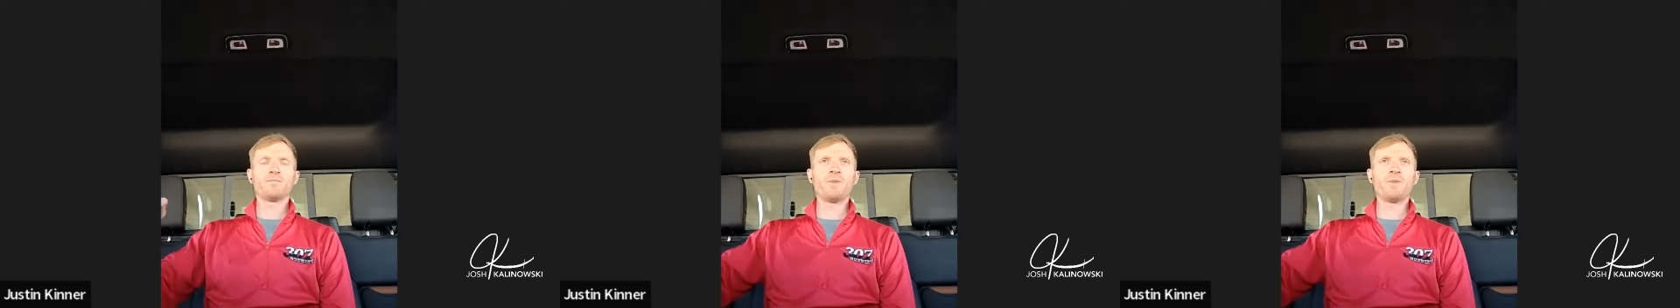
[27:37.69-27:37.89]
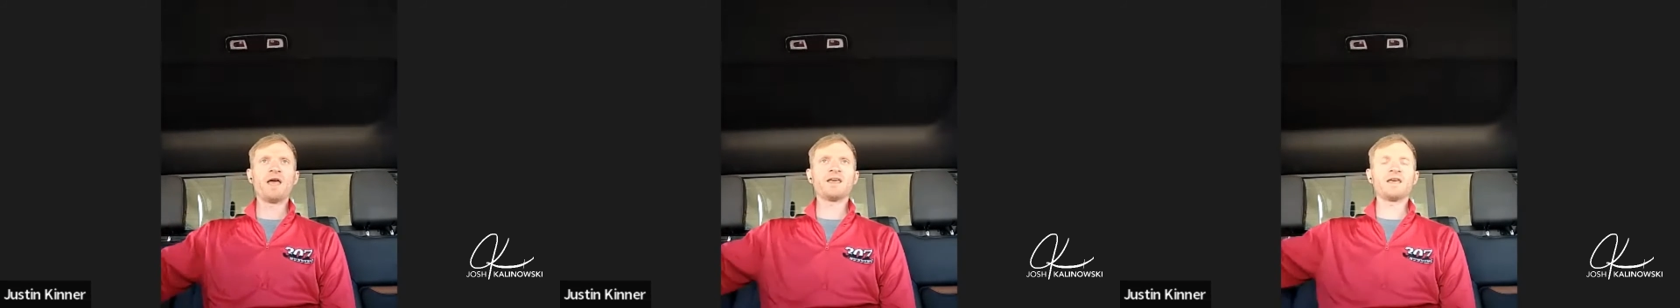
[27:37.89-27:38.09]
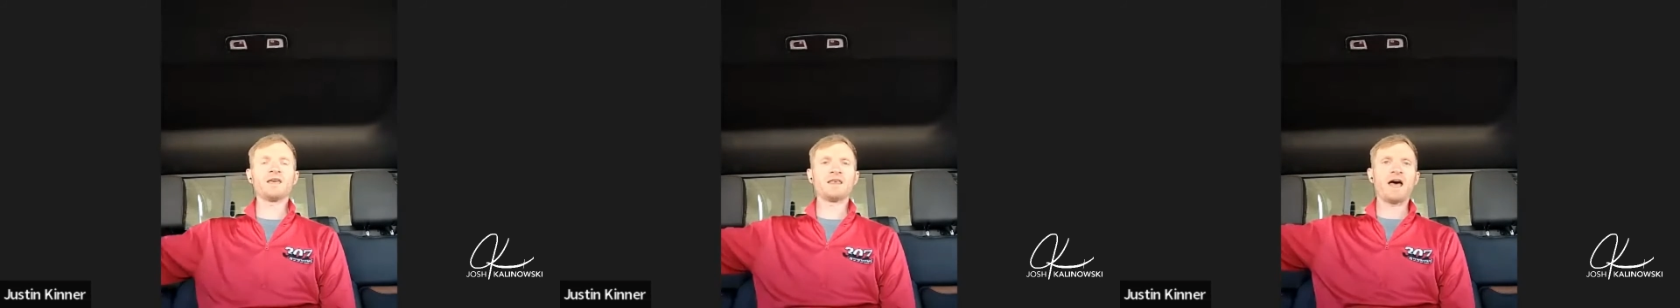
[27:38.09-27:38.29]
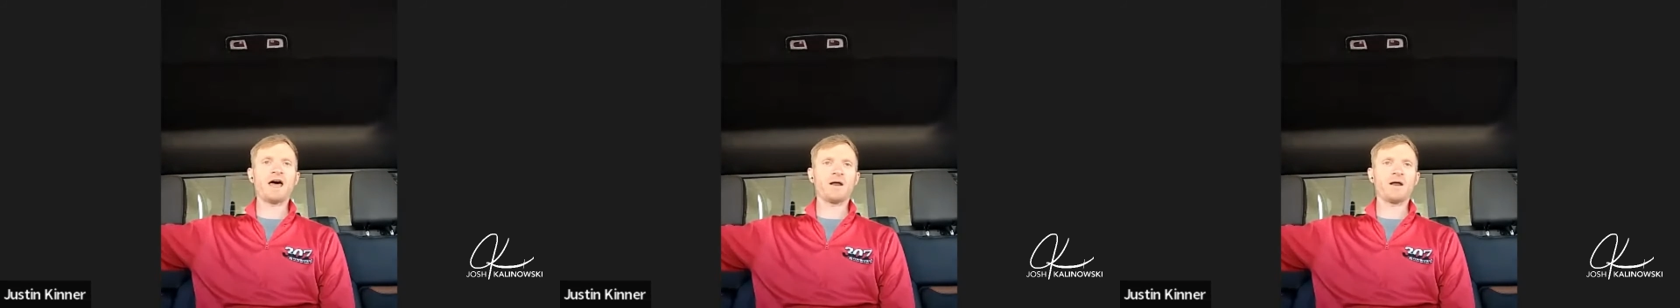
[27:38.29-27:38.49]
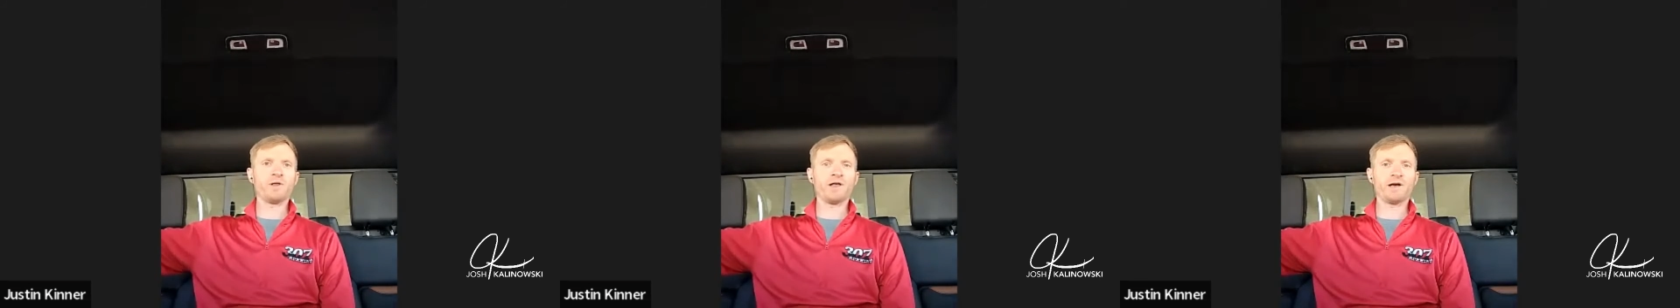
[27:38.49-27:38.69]
making
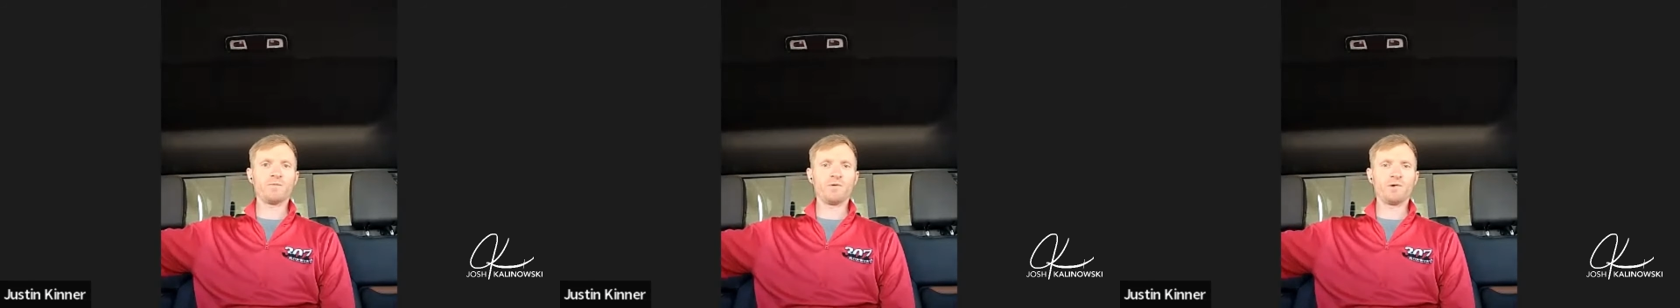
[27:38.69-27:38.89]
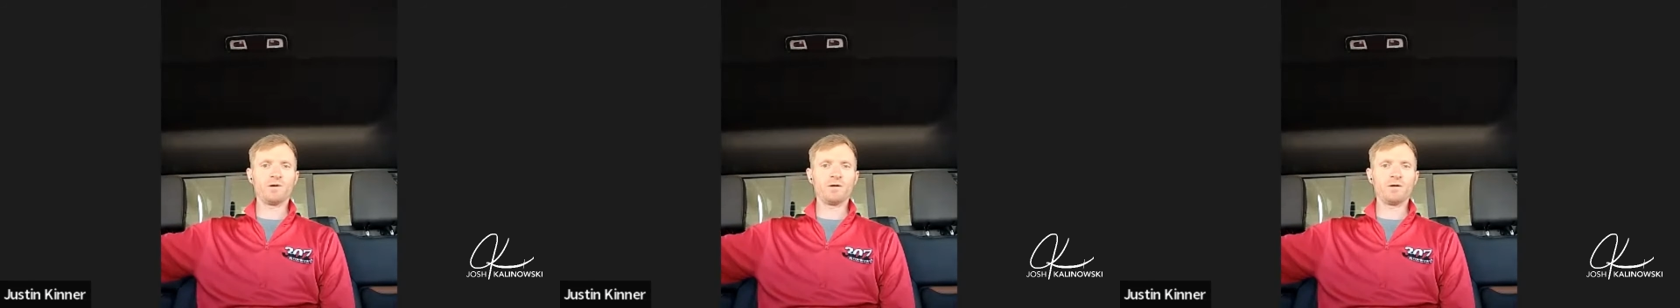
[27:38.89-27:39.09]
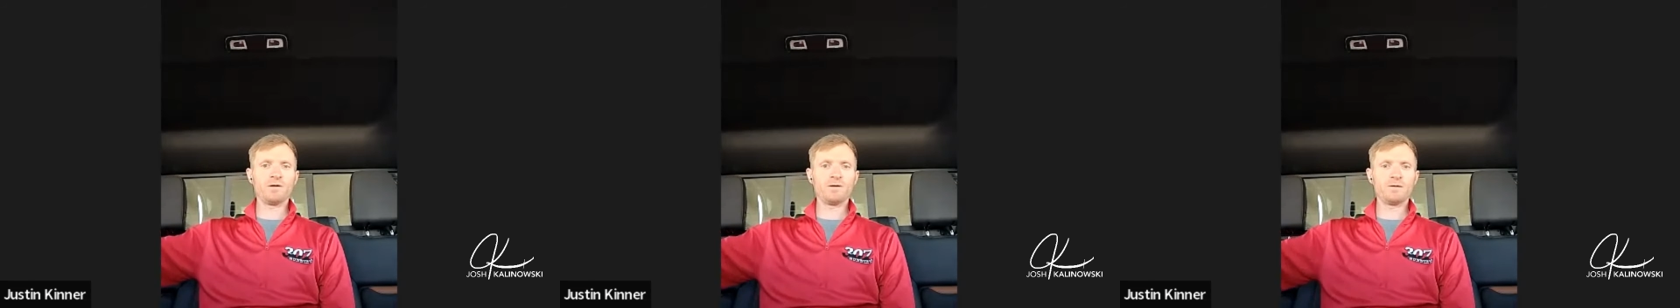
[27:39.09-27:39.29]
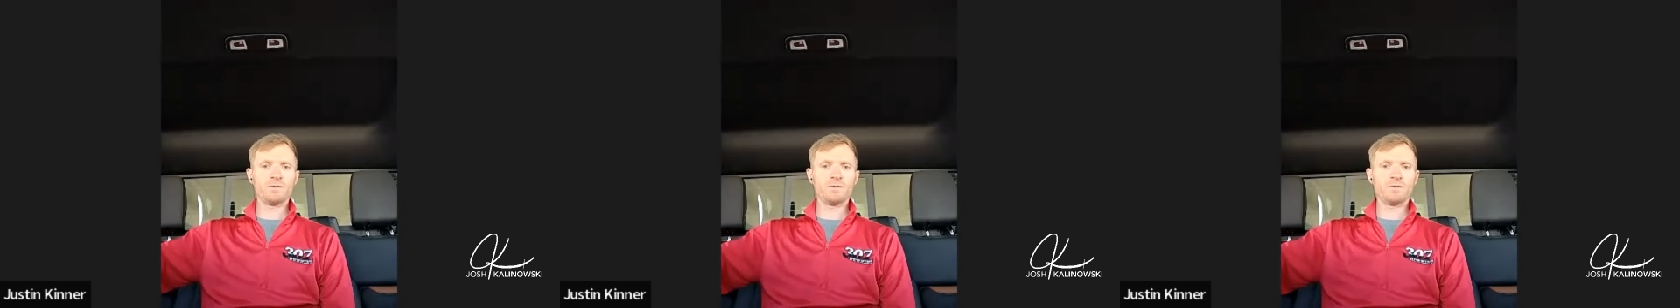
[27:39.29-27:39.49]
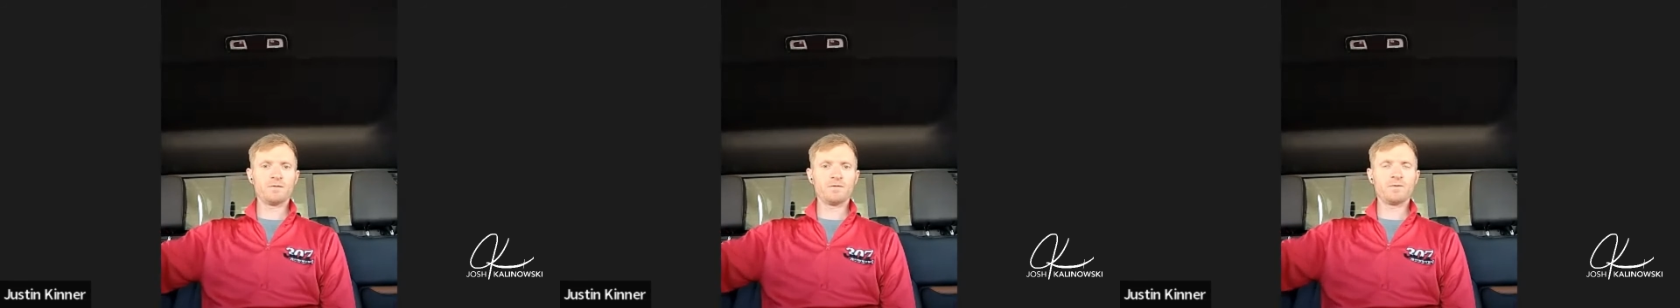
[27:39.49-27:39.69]
that applicable
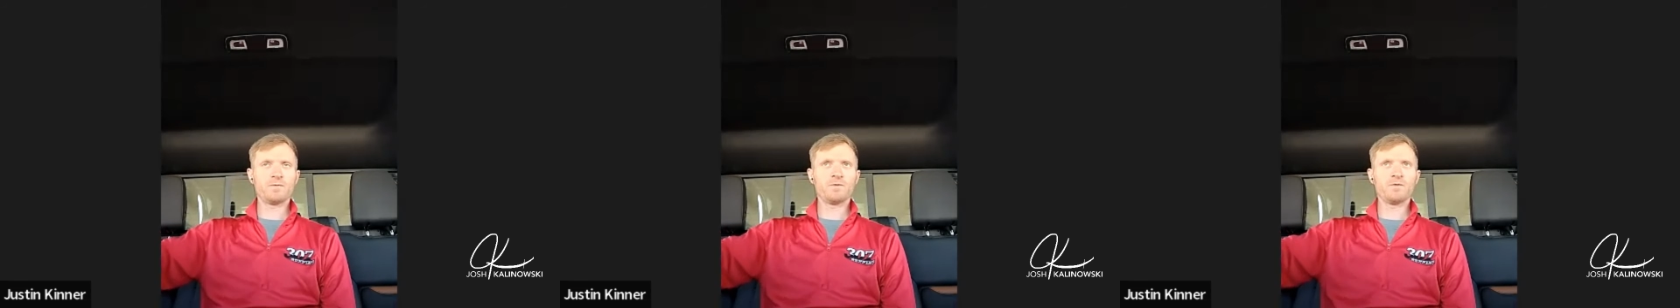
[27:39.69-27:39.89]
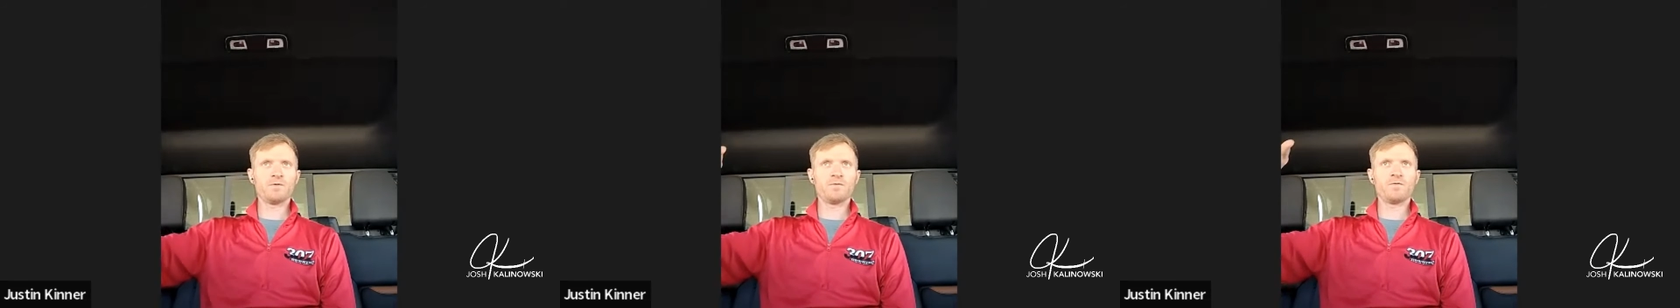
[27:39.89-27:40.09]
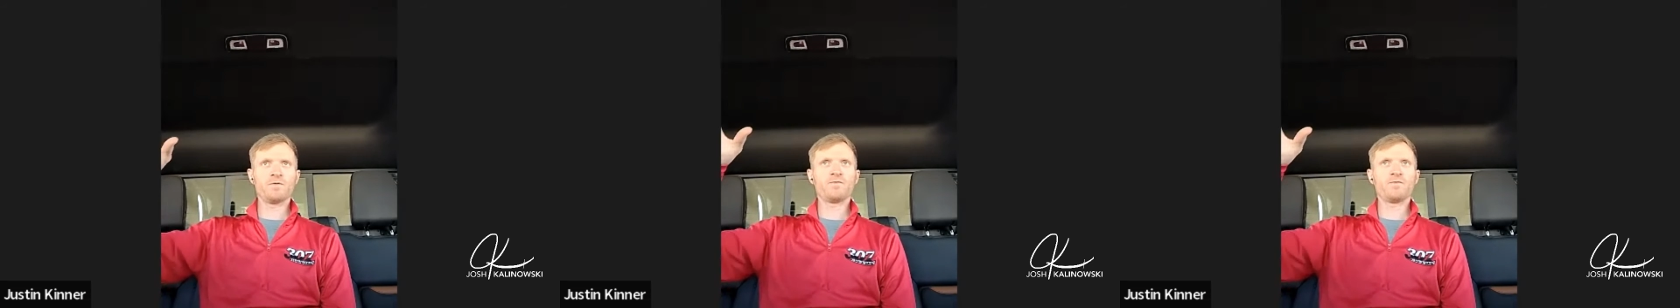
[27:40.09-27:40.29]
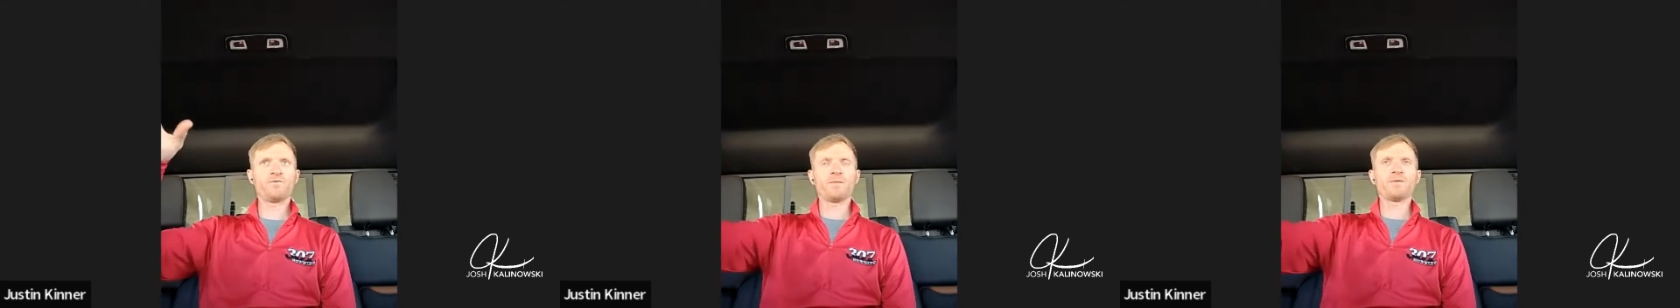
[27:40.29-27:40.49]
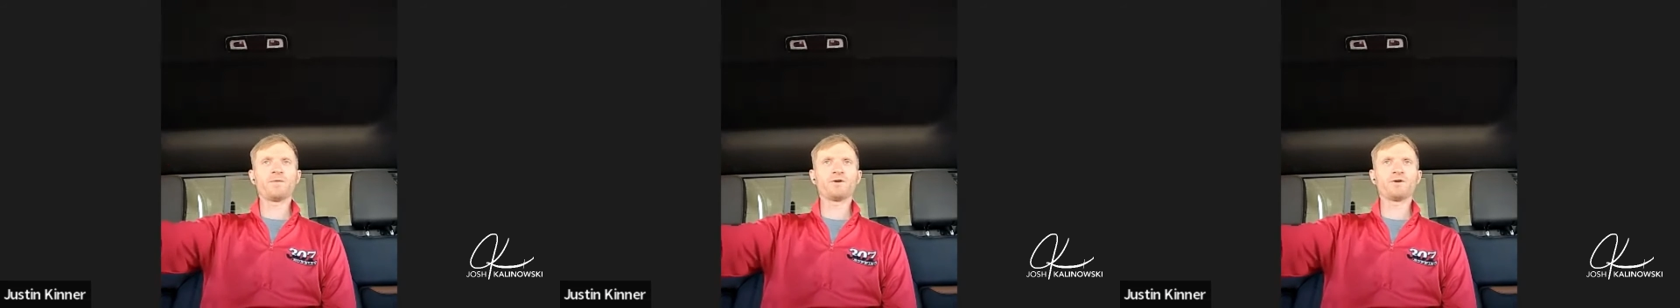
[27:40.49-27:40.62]
from